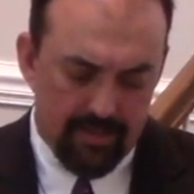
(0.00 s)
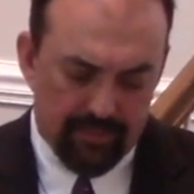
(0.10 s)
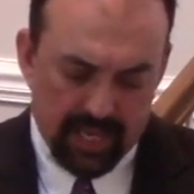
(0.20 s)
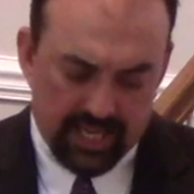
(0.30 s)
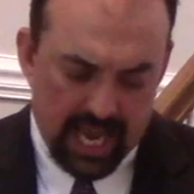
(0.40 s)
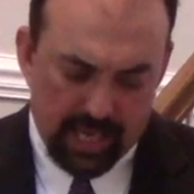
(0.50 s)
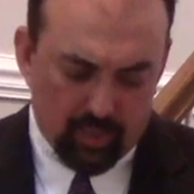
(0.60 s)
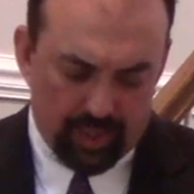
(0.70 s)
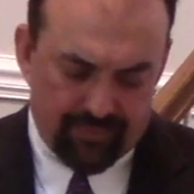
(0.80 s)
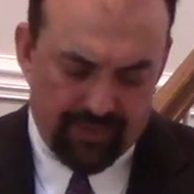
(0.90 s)
And Cain
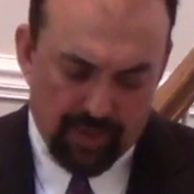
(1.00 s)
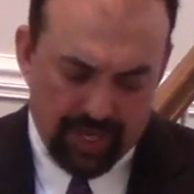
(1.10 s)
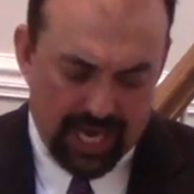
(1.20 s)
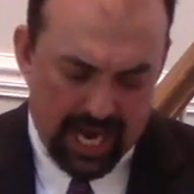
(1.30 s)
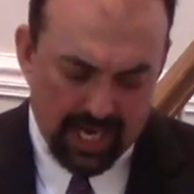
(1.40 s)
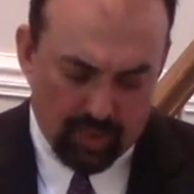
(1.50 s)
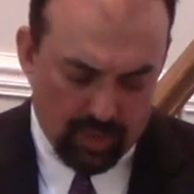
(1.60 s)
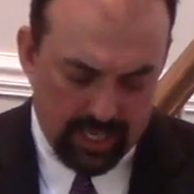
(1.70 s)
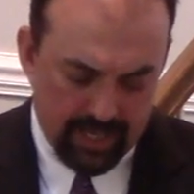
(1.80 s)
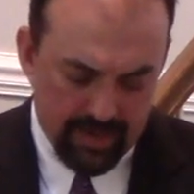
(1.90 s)
was very
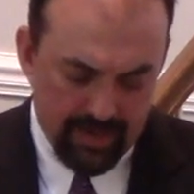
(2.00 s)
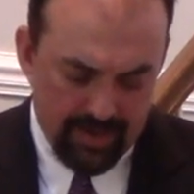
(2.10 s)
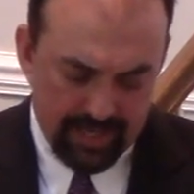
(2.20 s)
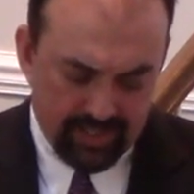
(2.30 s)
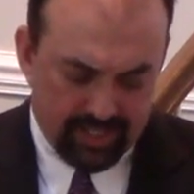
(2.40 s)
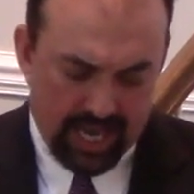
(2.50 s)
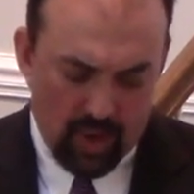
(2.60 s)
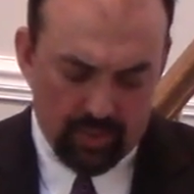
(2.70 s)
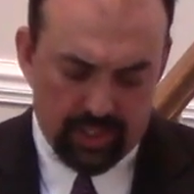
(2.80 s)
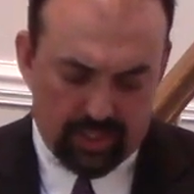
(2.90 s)
angry, and his
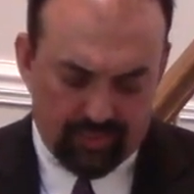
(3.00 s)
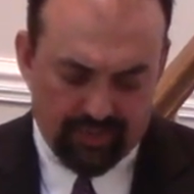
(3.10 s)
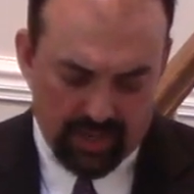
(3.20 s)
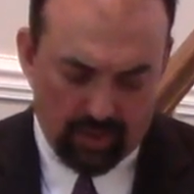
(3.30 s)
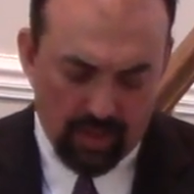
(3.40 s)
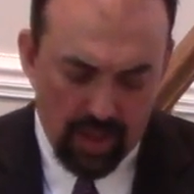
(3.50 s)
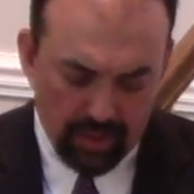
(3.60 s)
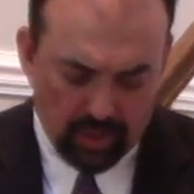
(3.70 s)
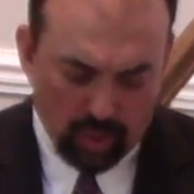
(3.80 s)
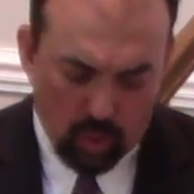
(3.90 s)
countenance fell.
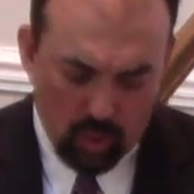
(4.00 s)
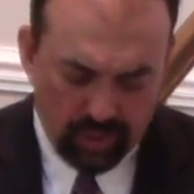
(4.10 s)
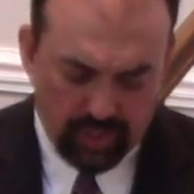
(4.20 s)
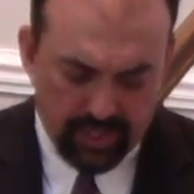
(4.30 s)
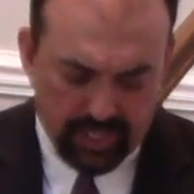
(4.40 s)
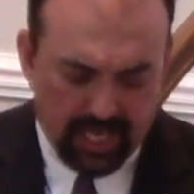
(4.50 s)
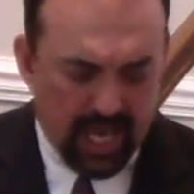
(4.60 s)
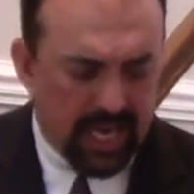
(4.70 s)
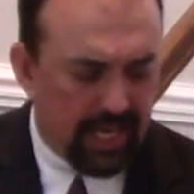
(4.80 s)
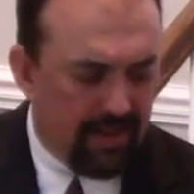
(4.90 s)
So the Lord said to
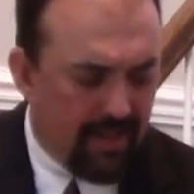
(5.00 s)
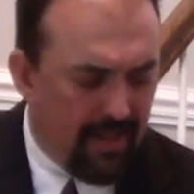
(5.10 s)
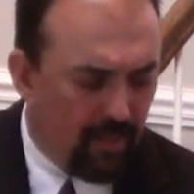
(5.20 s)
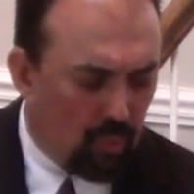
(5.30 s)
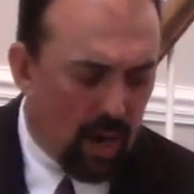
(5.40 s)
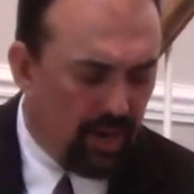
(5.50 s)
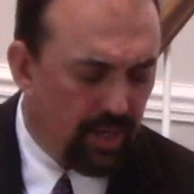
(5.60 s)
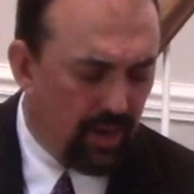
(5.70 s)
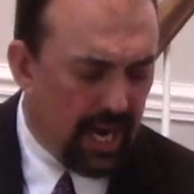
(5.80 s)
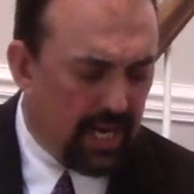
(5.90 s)
Cain, Why are
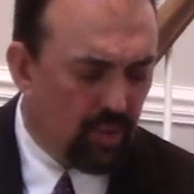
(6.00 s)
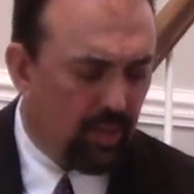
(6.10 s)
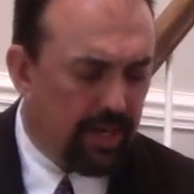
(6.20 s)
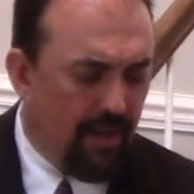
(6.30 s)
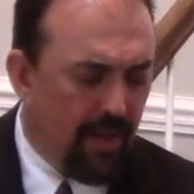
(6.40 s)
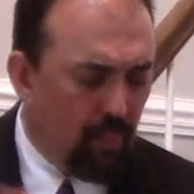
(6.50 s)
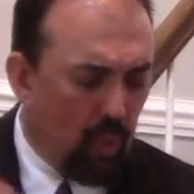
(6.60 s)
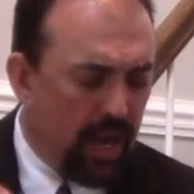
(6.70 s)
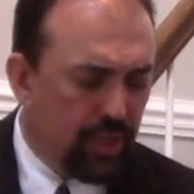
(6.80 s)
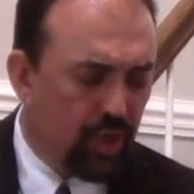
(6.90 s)
you angry, and
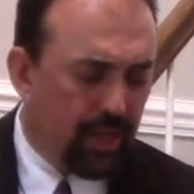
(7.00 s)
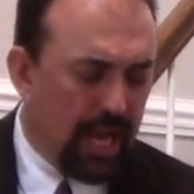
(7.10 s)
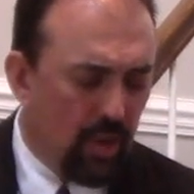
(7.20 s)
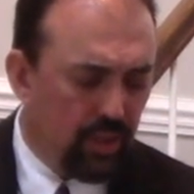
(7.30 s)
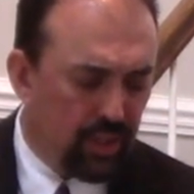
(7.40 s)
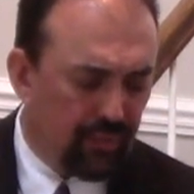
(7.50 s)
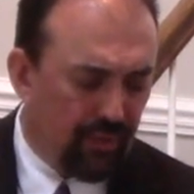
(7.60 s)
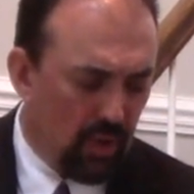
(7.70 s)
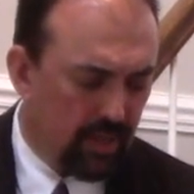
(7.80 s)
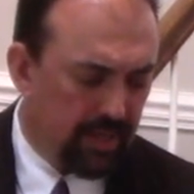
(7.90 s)
why is your countenance
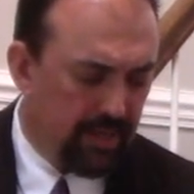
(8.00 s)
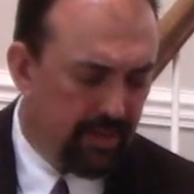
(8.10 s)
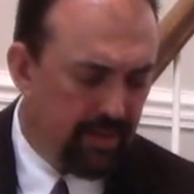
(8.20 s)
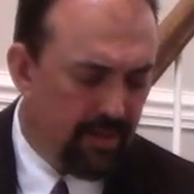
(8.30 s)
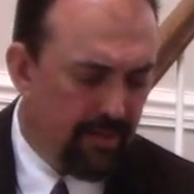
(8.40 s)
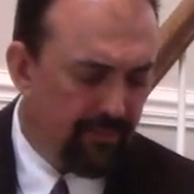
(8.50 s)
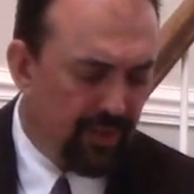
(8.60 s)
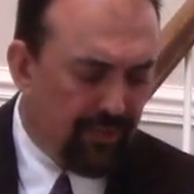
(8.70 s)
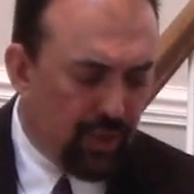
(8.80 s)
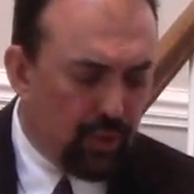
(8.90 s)
fallen?
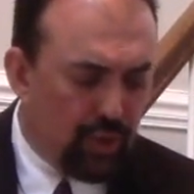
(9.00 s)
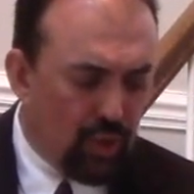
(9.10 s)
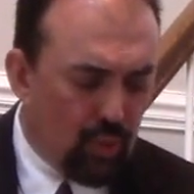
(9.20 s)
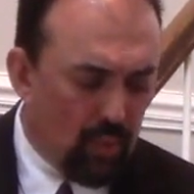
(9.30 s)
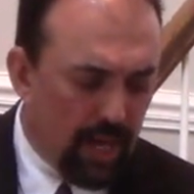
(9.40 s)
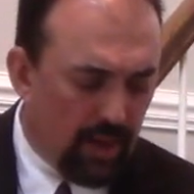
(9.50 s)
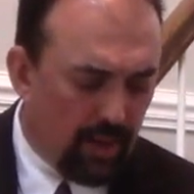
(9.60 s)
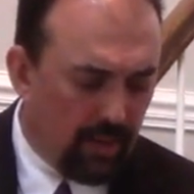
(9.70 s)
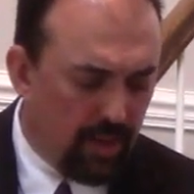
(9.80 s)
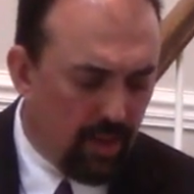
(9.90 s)
If you do
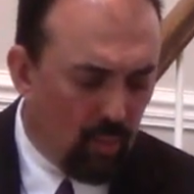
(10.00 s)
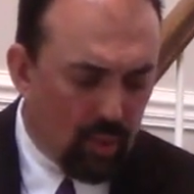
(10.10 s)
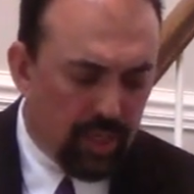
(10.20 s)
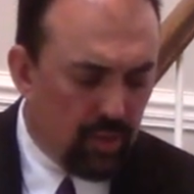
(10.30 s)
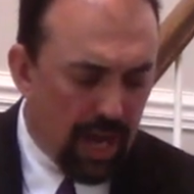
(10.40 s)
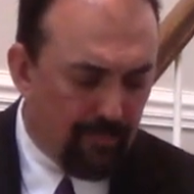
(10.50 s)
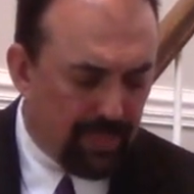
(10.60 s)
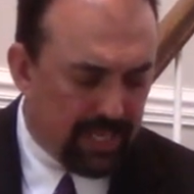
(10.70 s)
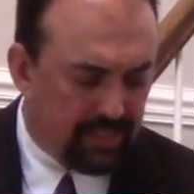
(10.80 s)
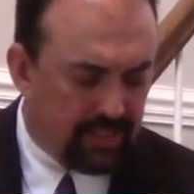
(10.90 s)
well, will you not
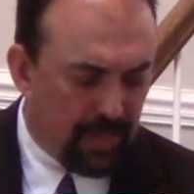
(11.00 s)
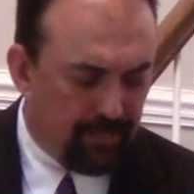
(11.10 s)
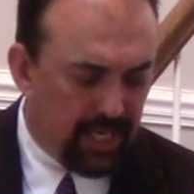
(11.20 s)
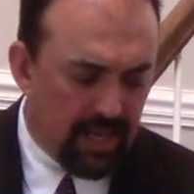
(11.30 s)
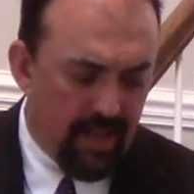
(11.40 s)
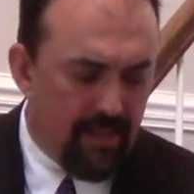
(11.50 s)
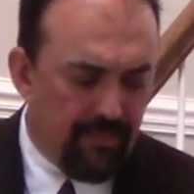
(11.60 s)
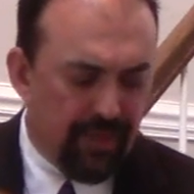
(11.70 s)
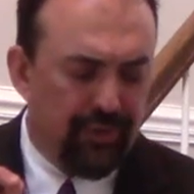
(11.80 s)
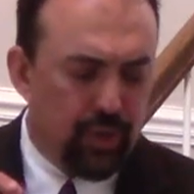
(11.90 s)
be accepted?
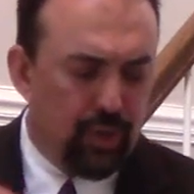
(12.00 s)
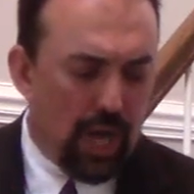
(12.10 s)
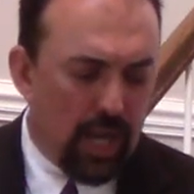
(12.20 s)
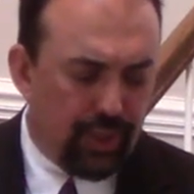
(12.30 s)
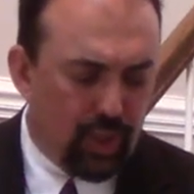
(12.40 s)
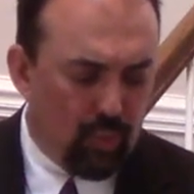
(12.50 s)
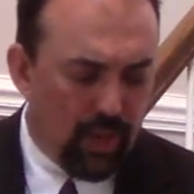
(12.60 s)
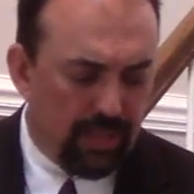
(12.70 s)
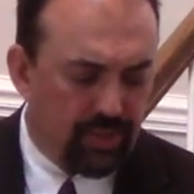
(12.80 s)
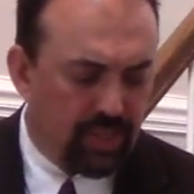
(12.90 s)
And if you do not do
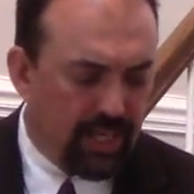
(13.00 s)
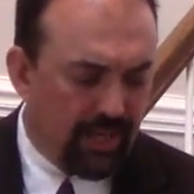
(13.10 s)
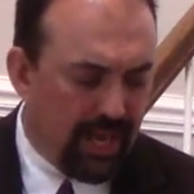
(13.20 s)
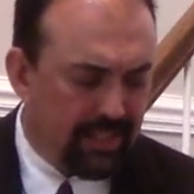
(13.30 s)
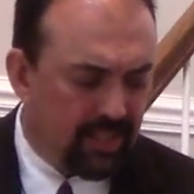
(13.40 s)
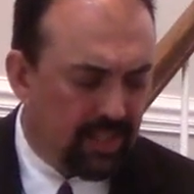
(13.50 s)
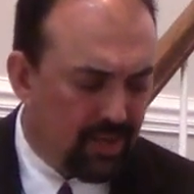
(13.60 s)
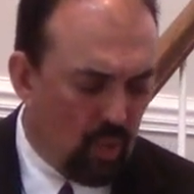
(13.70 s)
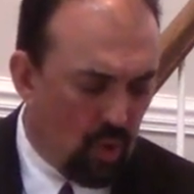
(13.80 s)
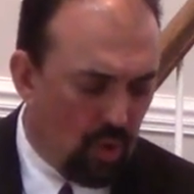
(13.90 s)
well, sin lies at the
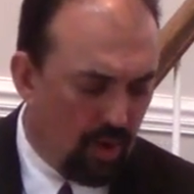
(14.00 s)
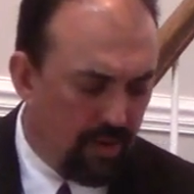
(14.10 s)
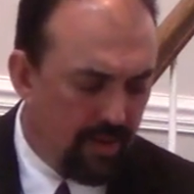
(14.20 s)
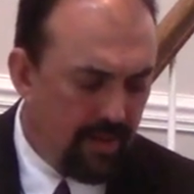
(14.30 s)
door,